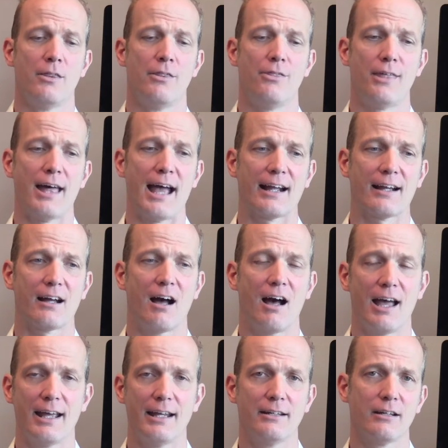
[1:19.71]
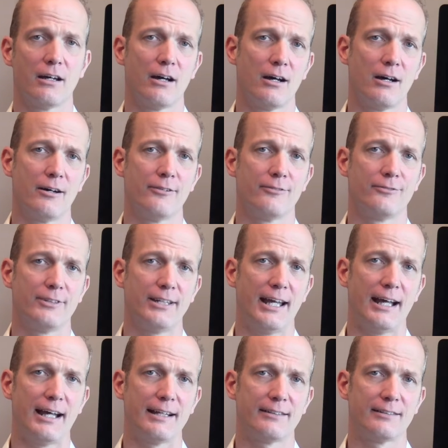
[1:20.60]
That kind of
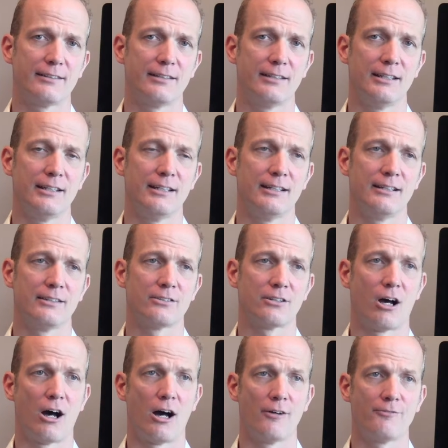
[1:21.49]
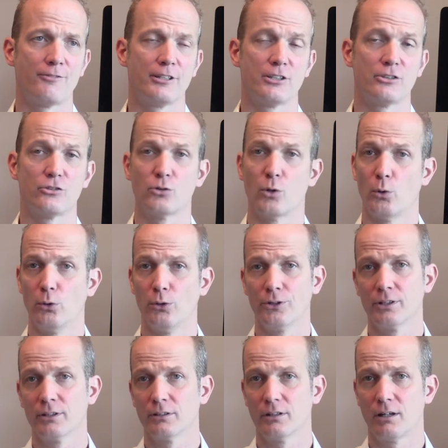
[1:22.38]
debt is often
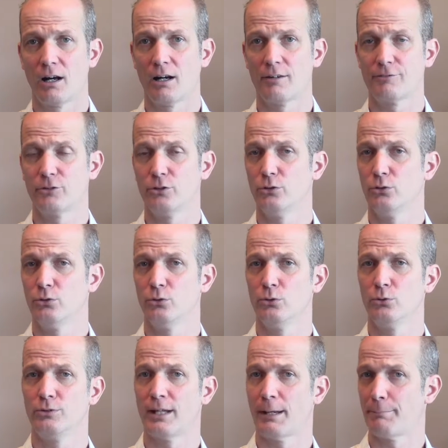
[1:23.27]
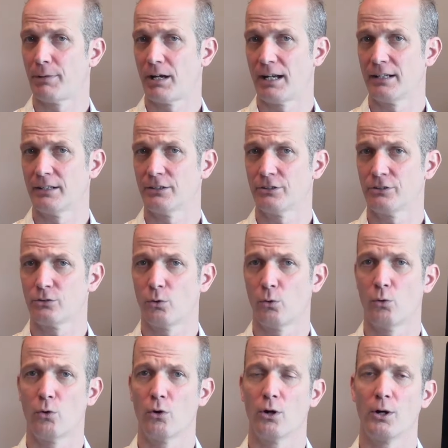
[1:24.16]
sold off to debt buyers
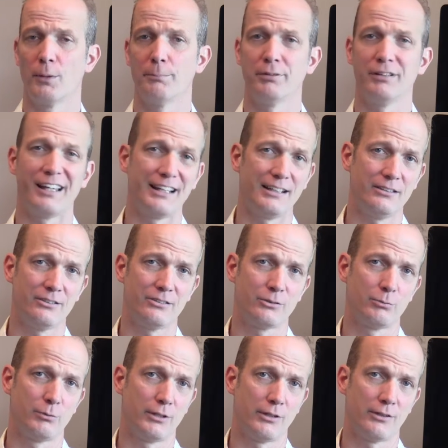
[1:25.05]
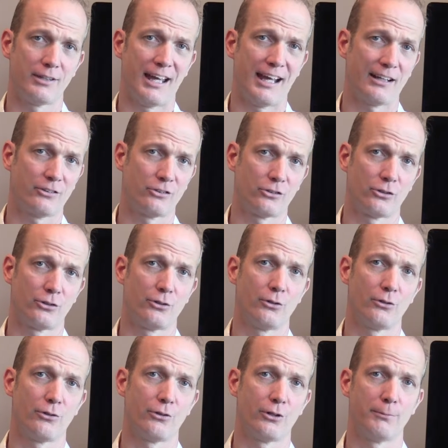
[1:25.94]
or placed with
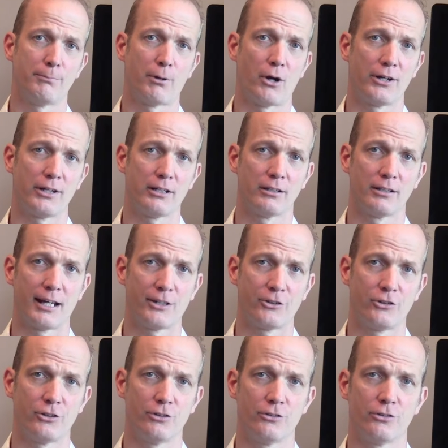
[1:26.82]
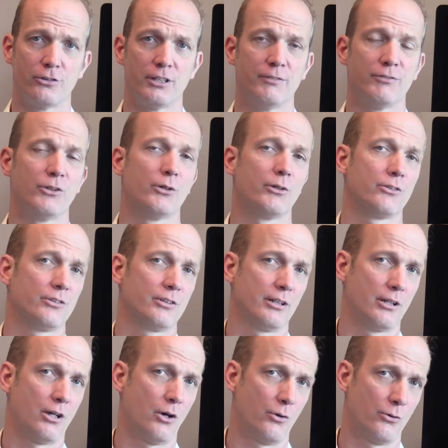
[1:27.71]
external third-party collections, even though it's
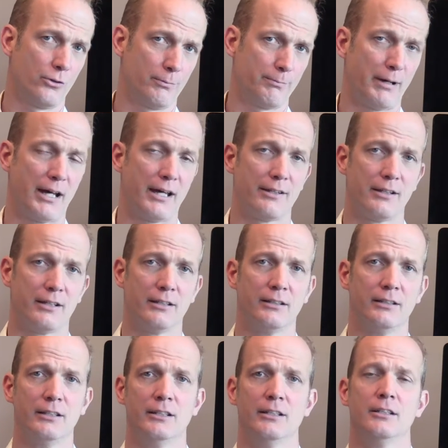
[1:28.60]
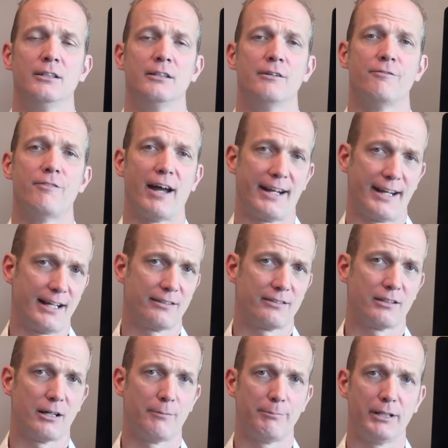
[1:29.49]
still owned by the
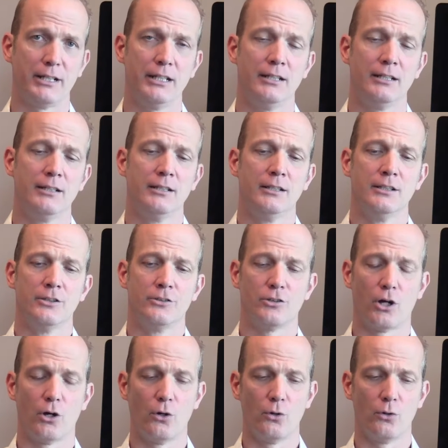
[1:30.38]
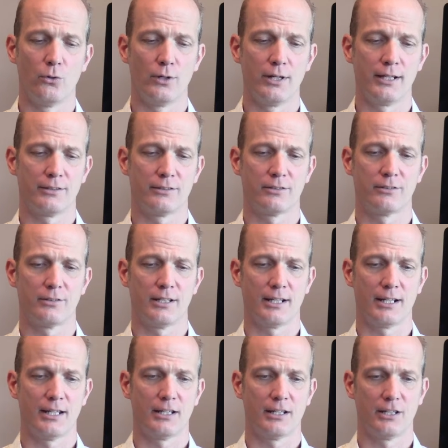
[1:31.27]
finance company. So it's,
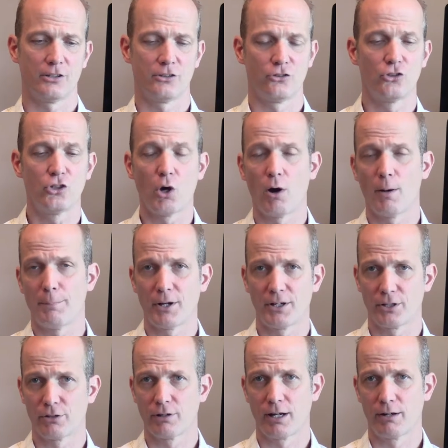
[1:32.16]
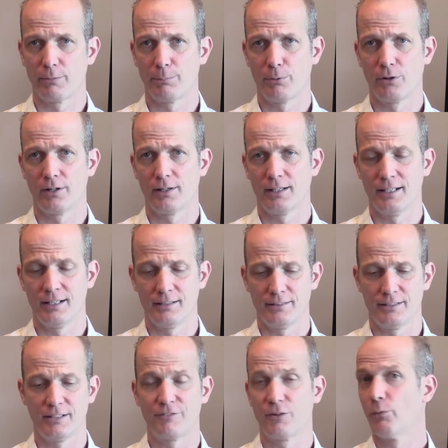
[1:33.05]
it, it, can show up on your credit report
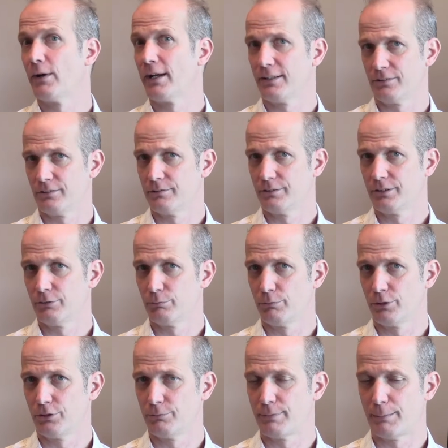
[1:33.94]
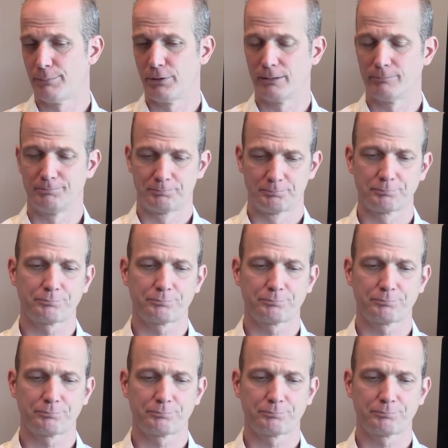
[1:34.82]
in different ways, is, is my point.